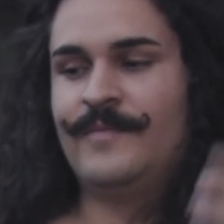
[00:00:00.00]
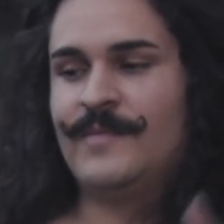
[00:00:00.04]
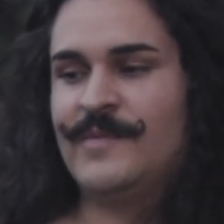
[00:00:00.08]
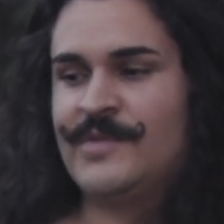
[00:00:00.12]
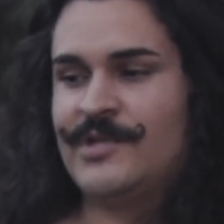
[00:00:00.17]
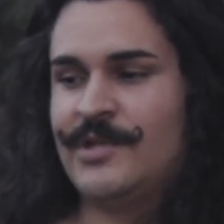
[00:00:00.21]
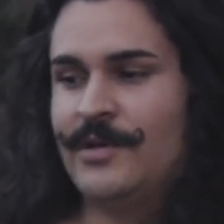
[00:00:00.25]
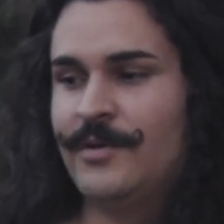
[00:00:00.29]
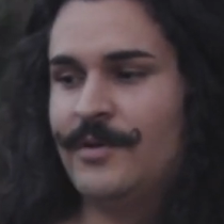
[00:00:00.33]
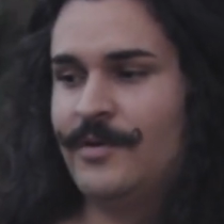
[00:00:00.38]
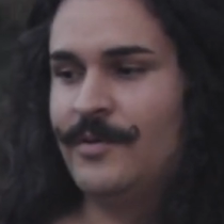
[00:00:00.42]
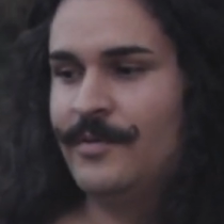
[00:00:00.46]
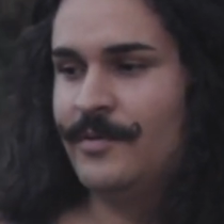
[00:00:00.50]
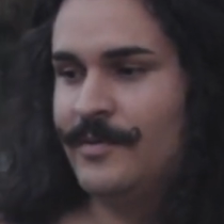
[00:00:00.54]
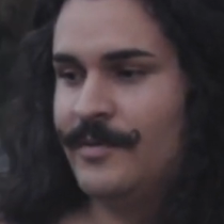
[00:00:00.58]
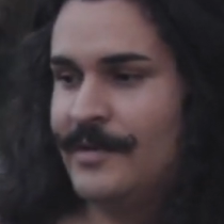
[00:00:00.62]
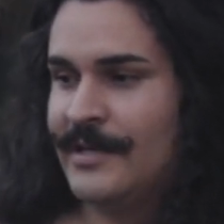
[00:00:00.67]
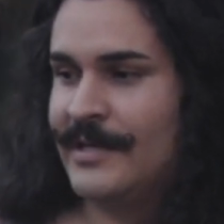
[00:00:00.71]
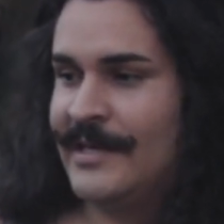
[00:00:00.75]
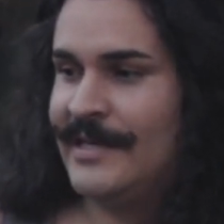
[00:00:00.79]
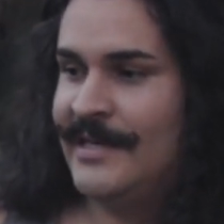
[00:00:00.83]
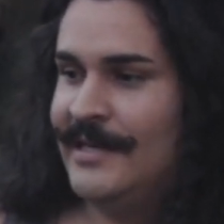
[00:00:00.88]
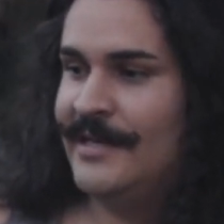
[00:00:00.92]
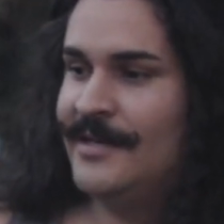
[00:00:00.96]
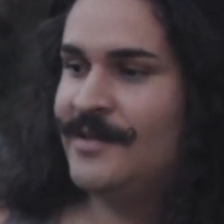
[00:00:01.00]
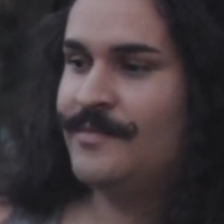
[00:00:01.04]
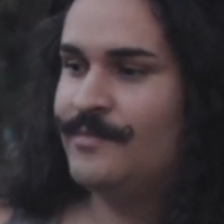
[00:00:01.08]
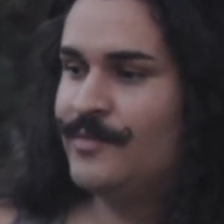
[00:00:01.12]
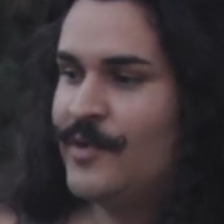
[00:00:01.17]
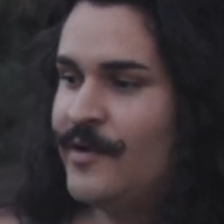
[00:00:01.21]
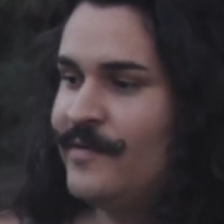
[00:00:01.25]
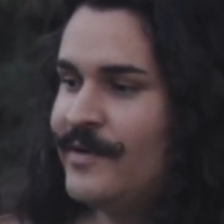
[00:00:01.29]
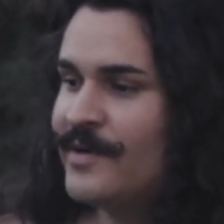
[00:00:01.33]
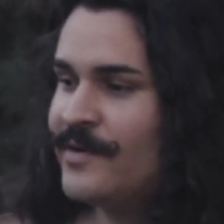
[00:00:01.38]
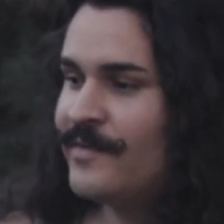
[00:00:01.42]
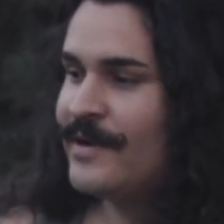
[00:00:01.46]
So the key to
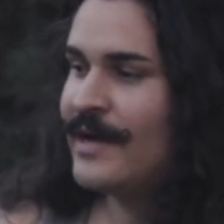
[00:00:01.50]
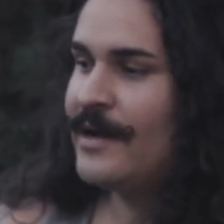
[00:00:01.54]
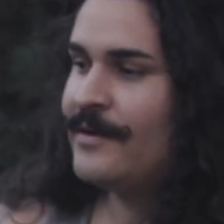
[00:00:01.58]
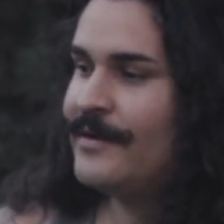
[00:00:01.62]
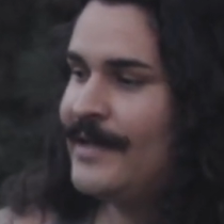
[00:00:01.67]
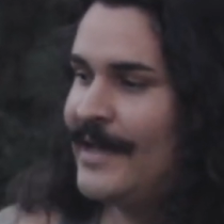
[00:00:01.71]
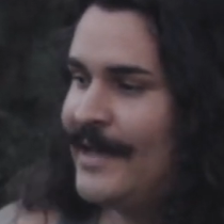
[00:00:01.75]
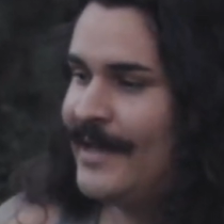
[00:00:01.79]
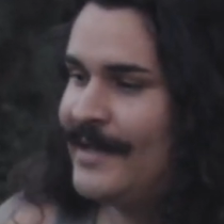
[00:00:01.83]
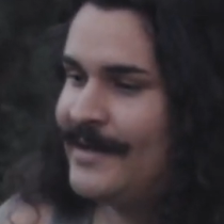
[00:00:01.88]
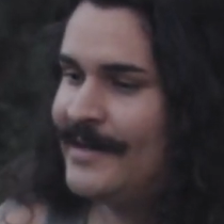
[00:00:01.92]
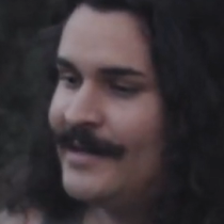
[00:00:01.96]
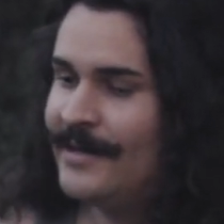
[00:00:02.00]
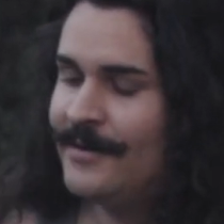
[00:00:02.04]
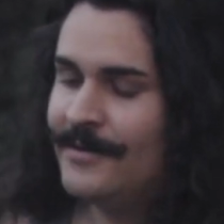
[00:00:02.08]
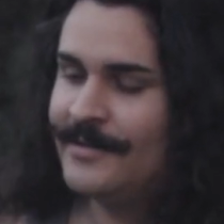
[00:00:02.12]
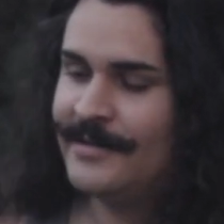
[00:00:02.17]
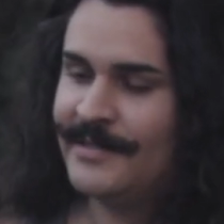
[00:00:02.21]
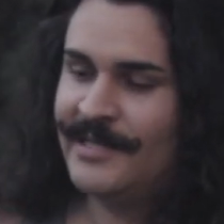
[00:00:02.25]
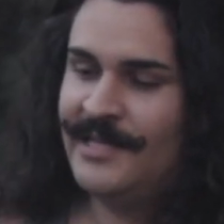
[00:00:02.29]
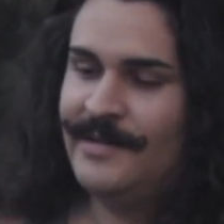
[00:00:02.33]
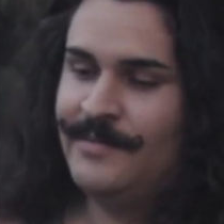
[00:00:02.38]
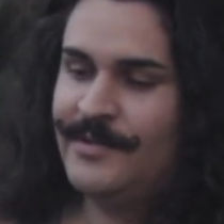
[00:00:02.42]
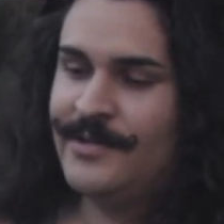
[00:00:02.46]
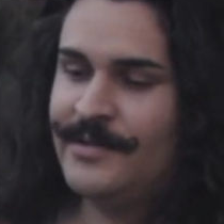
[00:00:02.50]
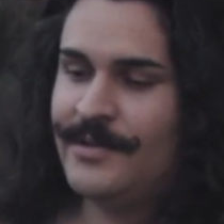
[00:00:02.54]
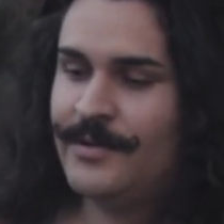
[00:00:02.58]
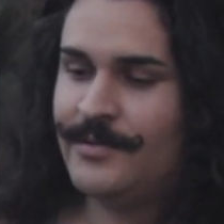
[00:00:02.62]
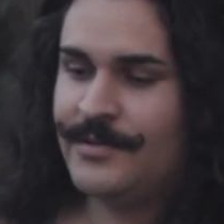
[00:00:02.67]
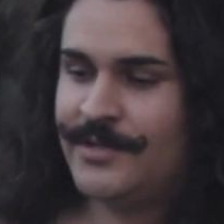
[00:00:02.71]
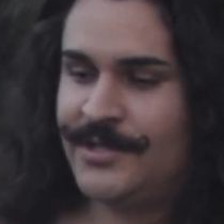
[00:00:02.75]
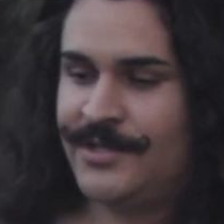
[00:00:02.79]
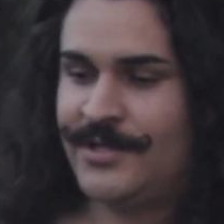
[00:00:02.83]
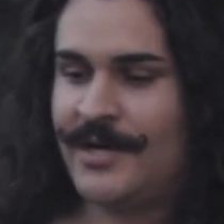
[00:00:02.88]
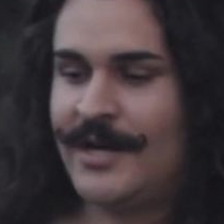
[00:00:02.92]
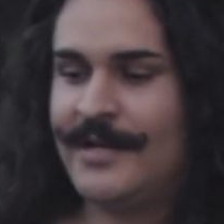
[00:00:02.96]
moving around handheld and keeping
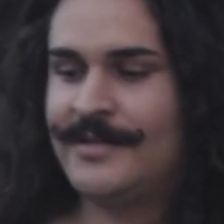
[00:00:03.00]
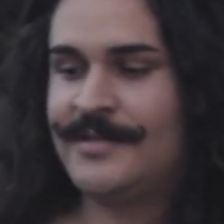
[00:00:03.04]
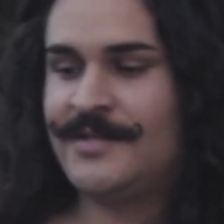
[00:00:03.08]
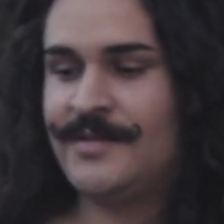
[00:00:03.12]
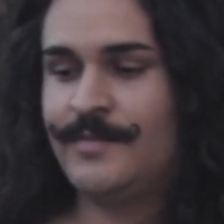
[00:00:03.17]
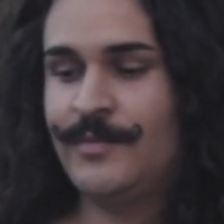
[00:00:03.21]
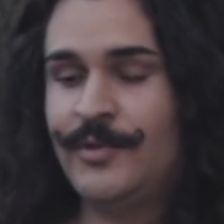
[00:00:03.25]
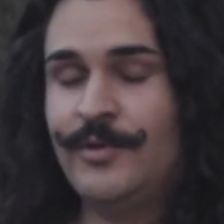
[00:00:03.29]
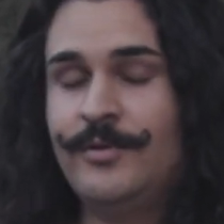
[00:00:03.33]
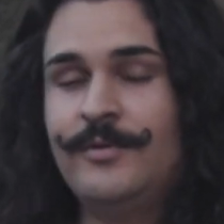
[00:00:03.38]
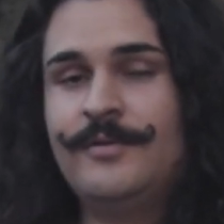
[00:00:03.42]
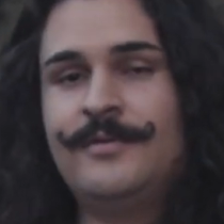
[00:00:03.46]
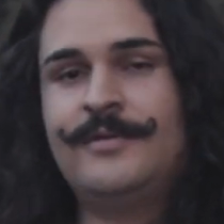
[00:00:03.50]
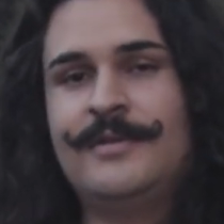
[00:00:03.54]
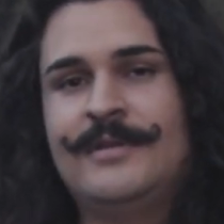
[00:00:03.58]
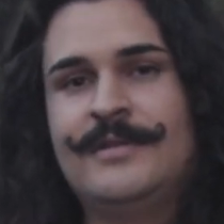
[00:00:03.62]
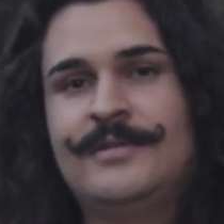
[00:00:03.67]
those shots smooth